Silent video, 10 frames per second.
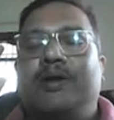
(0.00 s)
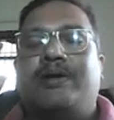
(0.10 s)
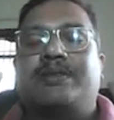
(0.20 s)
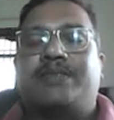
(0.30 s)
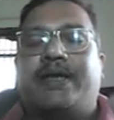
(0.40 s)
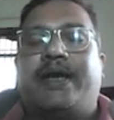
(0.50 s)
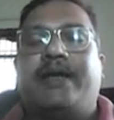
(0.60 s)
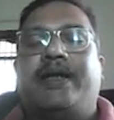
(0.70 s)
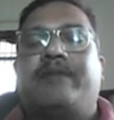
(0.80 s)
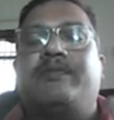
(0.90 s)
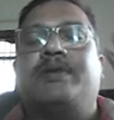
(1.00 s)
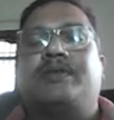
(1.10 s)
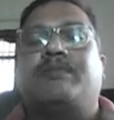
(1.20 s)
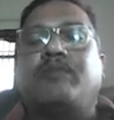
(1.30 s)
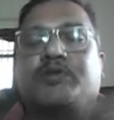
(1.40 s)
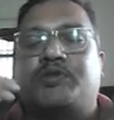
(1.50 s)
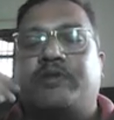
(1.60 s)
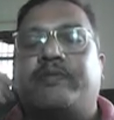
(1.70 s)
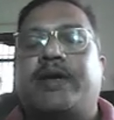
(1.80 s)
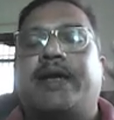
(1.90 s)
state in which most
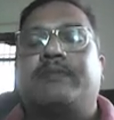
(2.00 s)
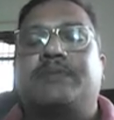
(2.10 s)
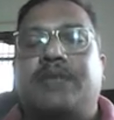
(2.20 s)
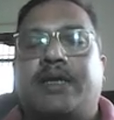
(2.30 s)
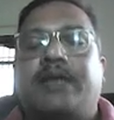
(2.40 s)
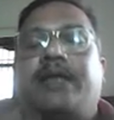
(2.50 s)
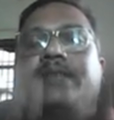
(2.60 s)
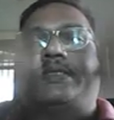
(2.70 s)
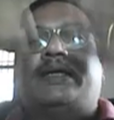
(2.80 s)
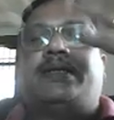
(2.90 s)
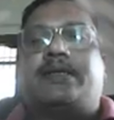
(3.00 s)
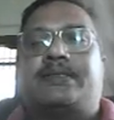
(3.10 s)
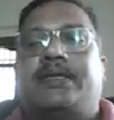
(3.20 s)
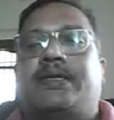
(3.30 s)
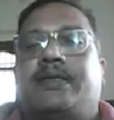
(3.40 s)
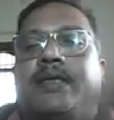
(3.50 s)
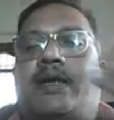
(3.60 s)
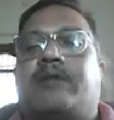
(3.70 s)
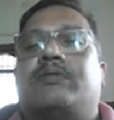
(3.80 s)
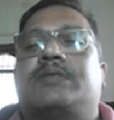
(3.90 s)
of the atoms are in excited state, the
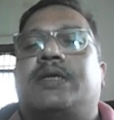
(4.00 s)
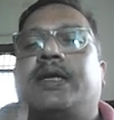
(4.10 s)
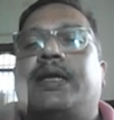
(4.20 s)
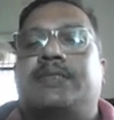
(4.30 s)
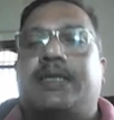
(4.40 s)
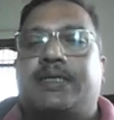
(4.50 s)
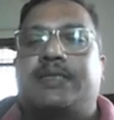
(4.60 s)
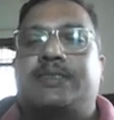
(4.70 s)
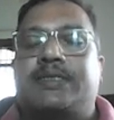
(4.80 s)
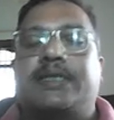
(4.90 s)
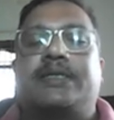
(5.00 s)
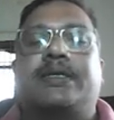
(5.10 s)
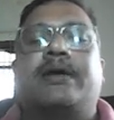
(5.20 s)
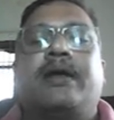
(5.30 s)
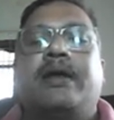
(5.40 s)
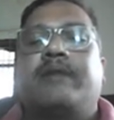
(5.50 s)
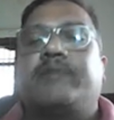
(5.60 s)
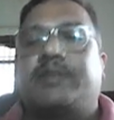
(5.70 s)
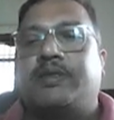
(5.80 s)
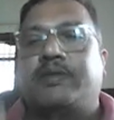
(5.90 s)
electrons are in excited state
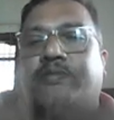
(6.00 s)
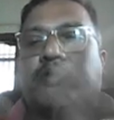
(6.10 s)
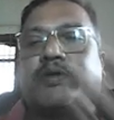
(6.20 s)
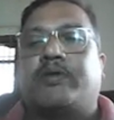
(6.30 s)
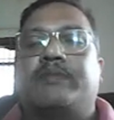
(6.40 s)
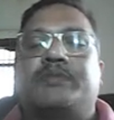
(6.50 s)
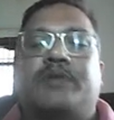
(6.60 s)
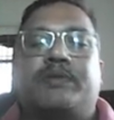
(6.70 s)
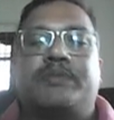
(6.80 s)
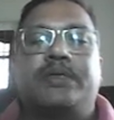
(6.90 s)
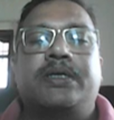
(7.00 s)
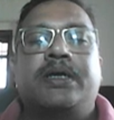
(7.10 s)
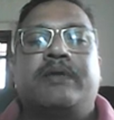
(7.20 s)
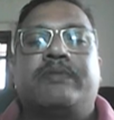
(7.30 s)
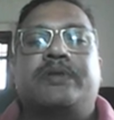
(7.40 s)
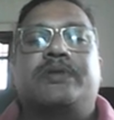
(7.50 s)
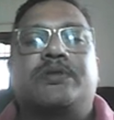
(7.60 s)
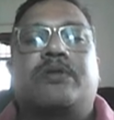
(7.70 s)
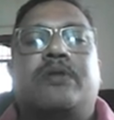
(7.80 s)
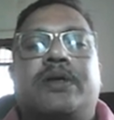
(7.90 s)
with the photon absorbed, which is
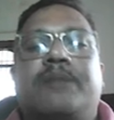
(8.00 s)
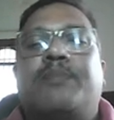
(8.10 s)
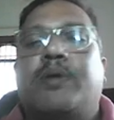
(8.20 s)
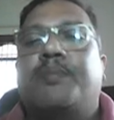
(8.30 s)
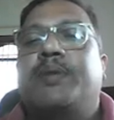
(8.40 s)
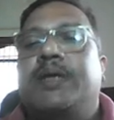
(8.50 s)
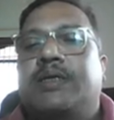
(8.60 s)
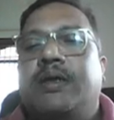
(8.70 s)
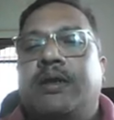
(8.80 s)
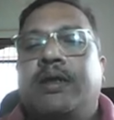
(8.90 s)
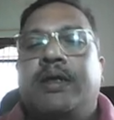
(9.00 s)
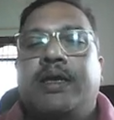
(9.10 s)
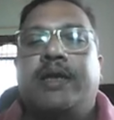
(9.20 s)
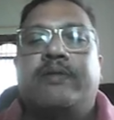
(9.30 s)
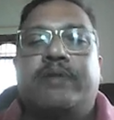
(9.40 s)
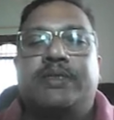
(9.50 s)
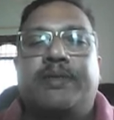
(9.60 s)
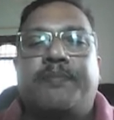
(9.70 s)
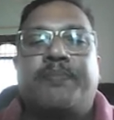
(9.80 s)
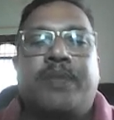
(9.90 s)
called a population inversion.
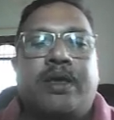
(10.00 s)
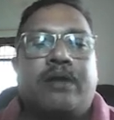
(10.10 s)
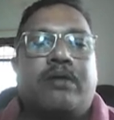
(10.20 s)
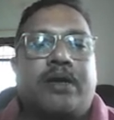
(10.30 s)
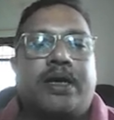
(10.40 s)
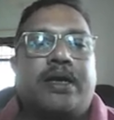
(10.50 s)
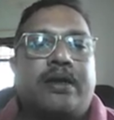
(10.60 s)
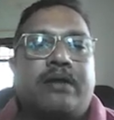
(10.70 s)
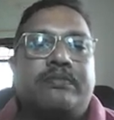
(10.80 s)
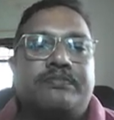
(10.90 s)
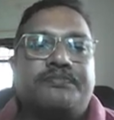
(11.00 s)
Okay, now